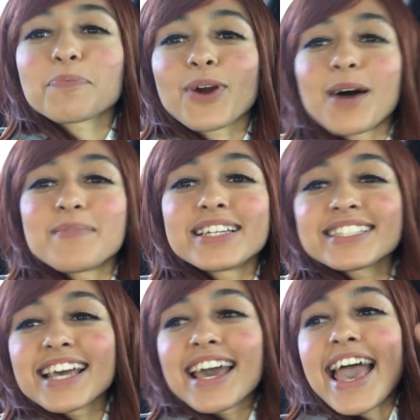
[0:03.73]
promised
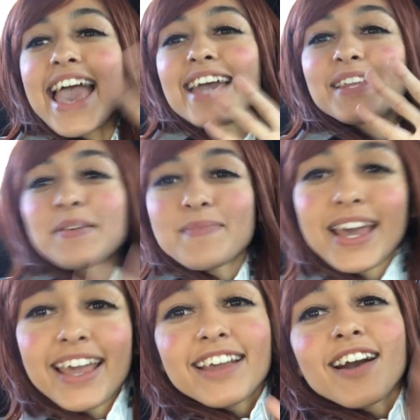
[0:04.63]

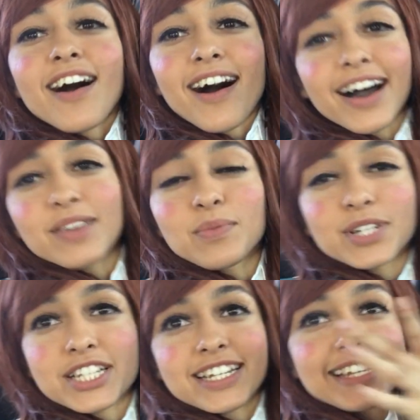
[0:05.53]
Anime Con,
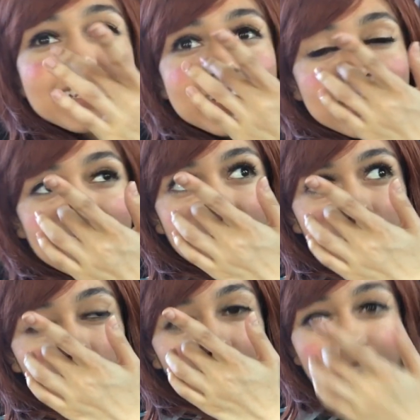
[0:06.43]
which is
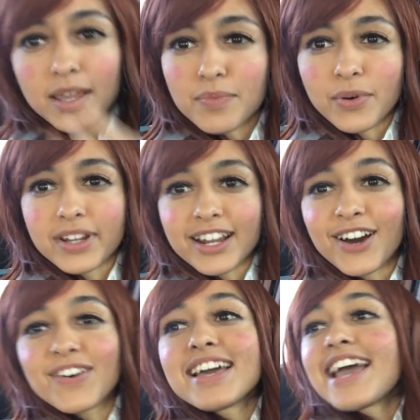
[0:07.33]
uh,
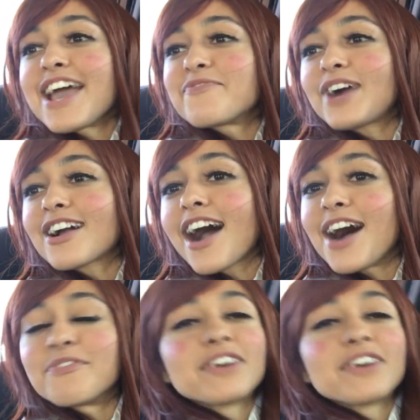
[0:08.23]
8.0. Hey, fuck off!